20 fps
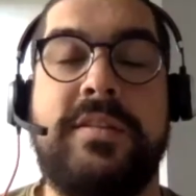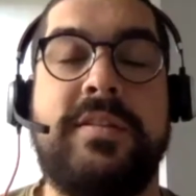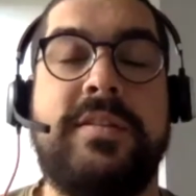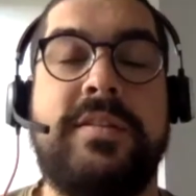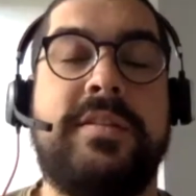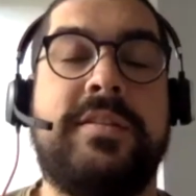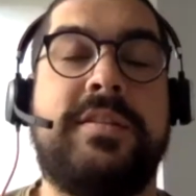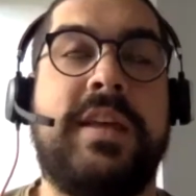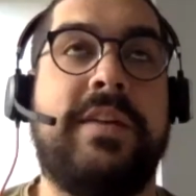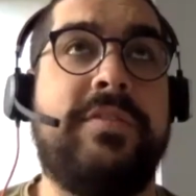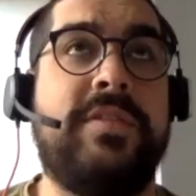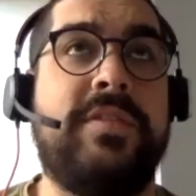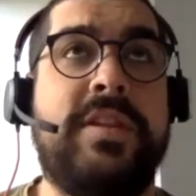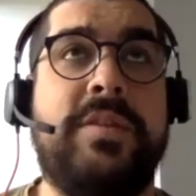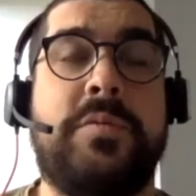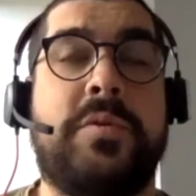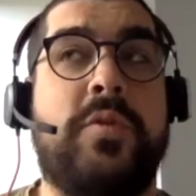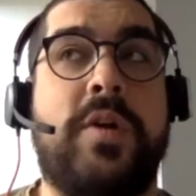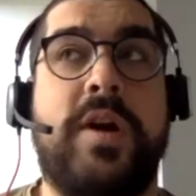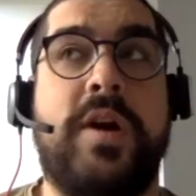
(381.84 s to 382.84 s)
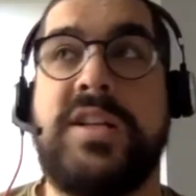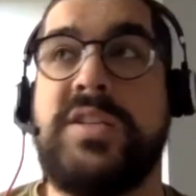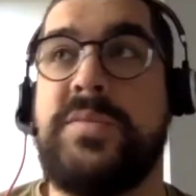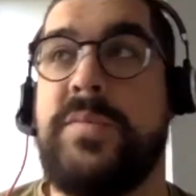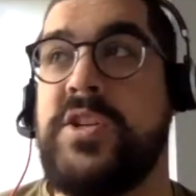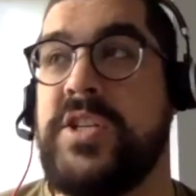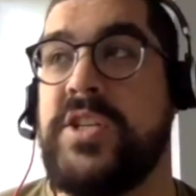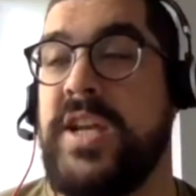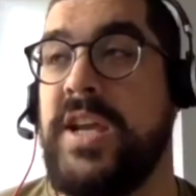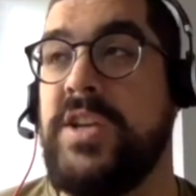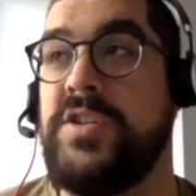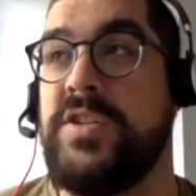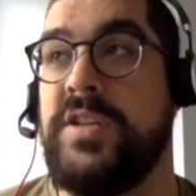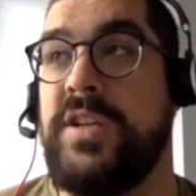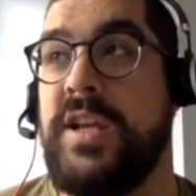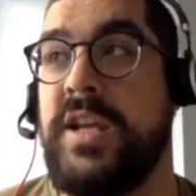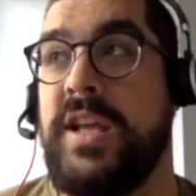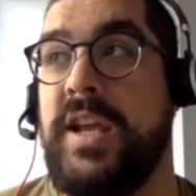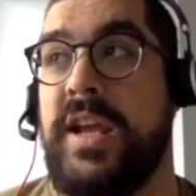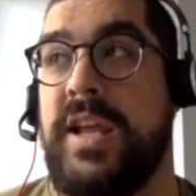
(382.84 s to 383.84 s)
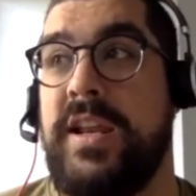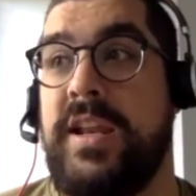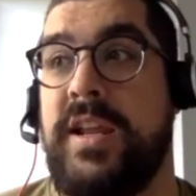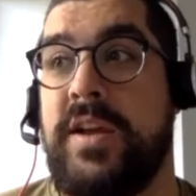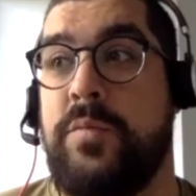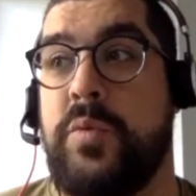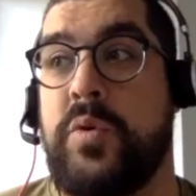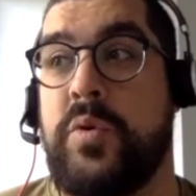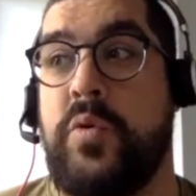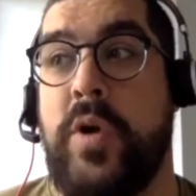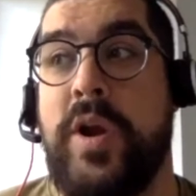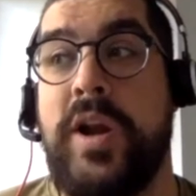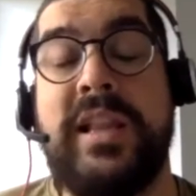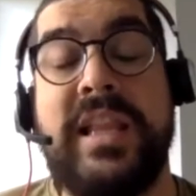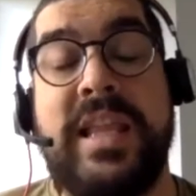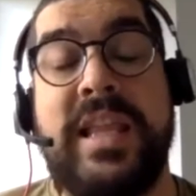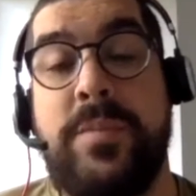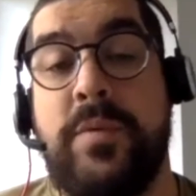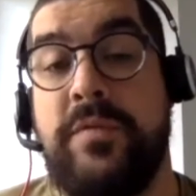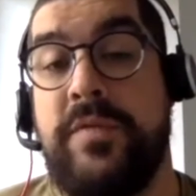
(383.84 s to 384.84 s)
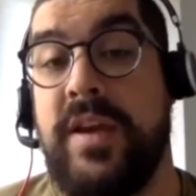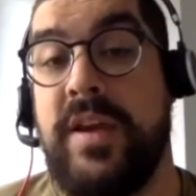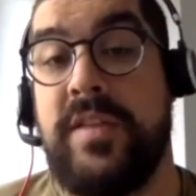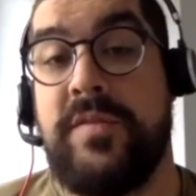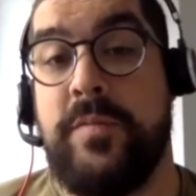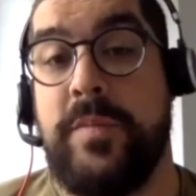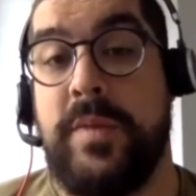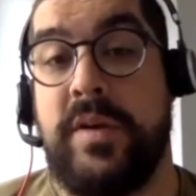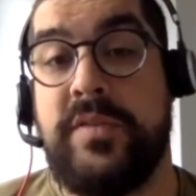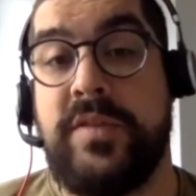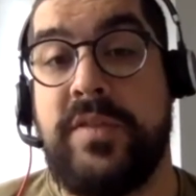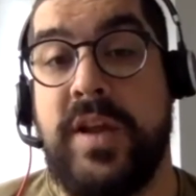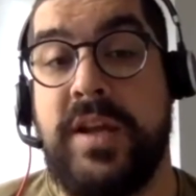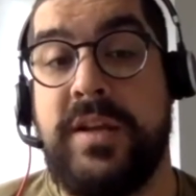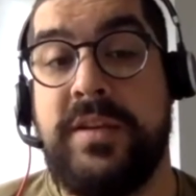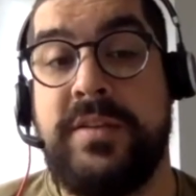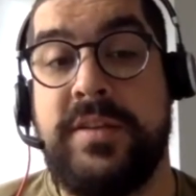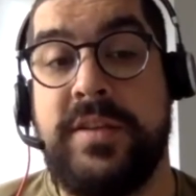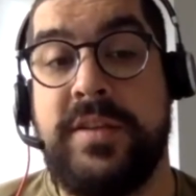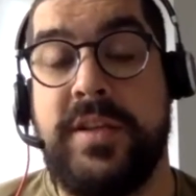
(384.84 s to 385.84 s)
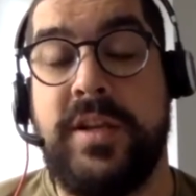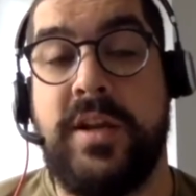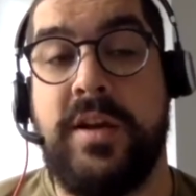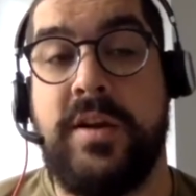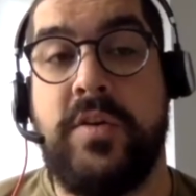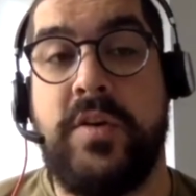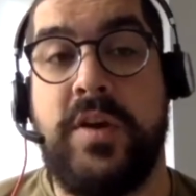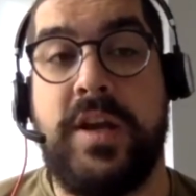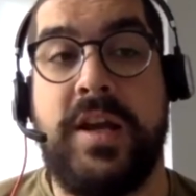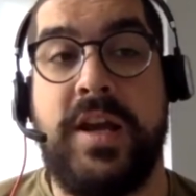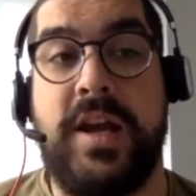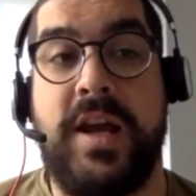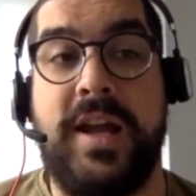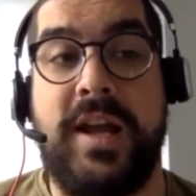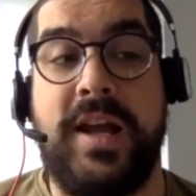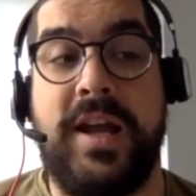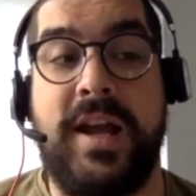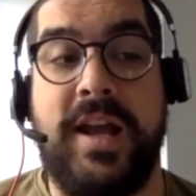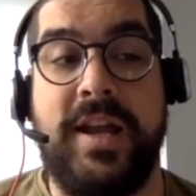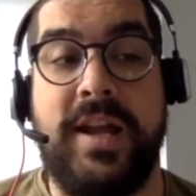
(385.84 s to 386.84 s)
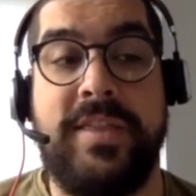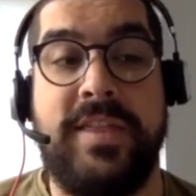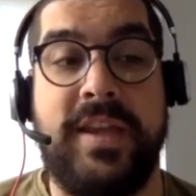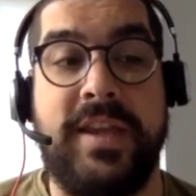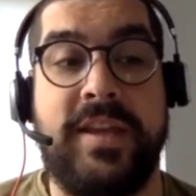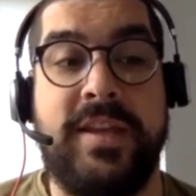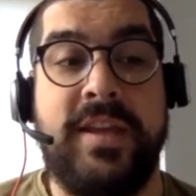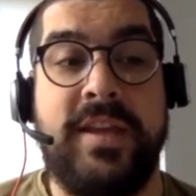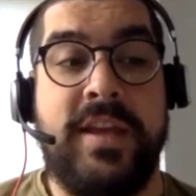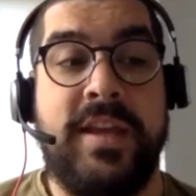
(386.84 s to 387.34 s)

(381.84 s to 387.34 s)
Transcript: Definitely required some education, and they required a leap of faith from their side. I think